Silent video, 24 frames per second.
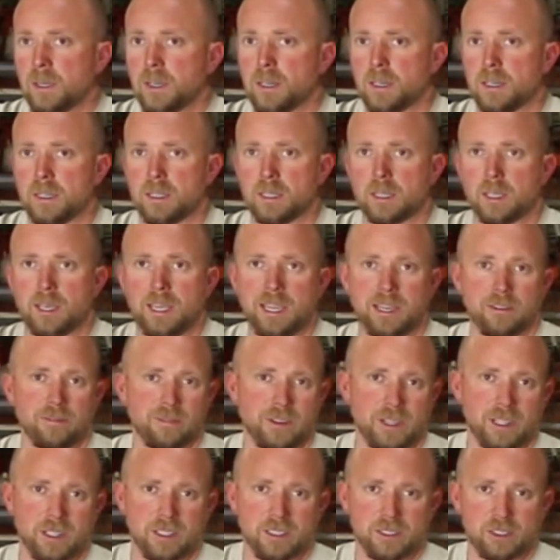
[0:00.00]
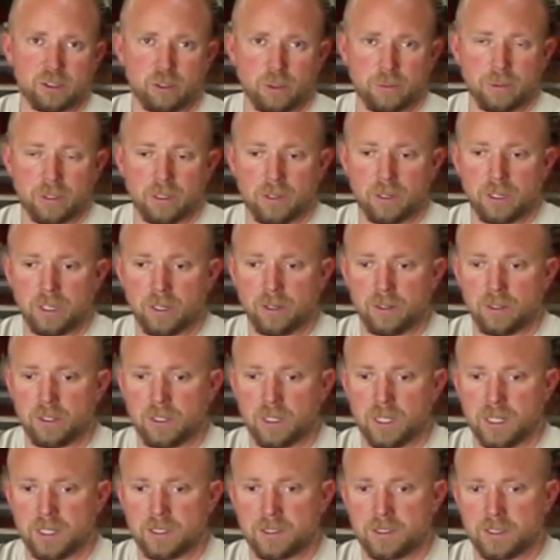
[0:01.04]
Uh, can't find a distributor here in the
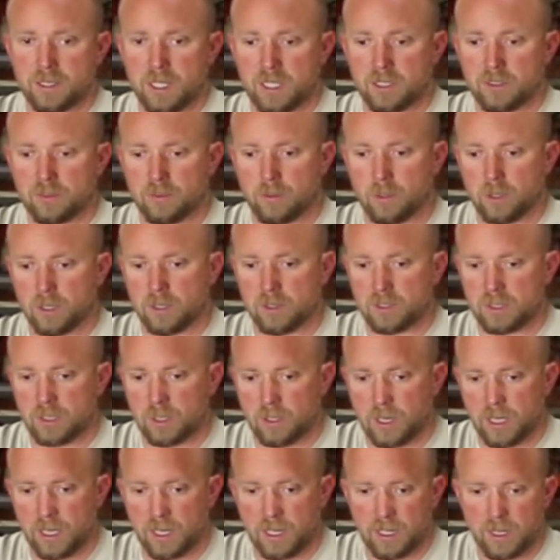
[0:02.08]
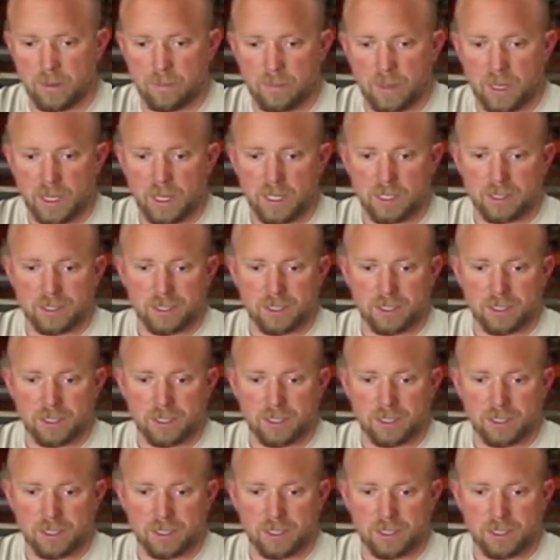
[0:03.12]
United States for it, so I ended up buying